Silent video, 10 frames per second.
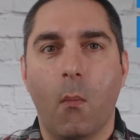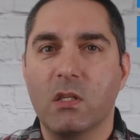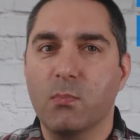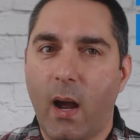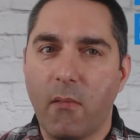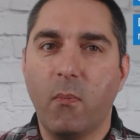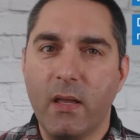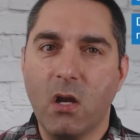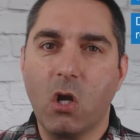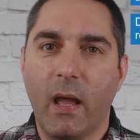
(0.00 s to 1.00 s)
but it's
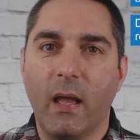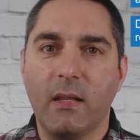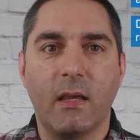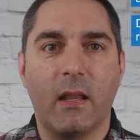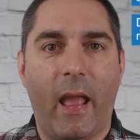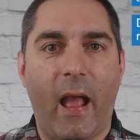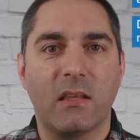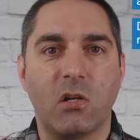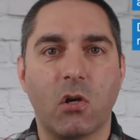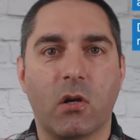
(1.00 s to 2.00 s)
probably a good idea to
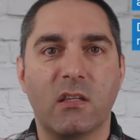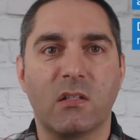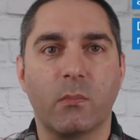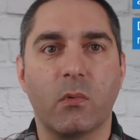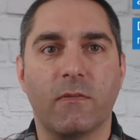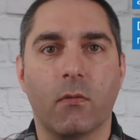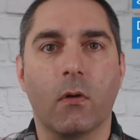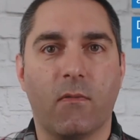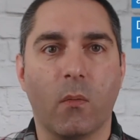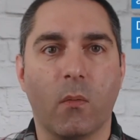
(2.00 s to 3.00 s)
ask your customer
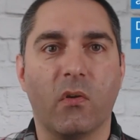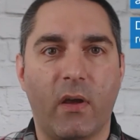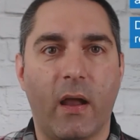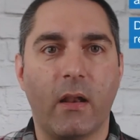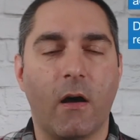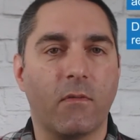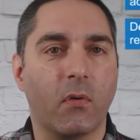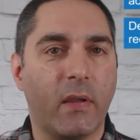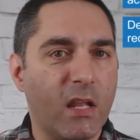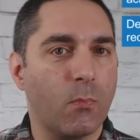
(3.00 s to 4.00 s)
for a formal sign-off
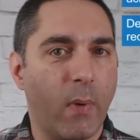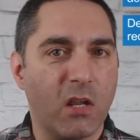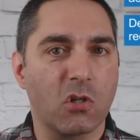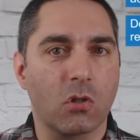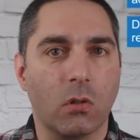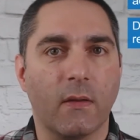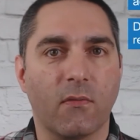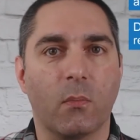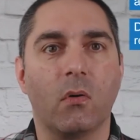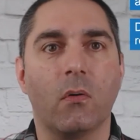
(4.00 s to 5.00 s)
for each major
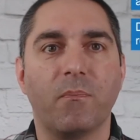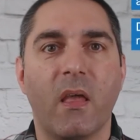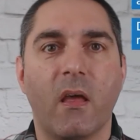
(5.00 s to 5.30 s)
deliverable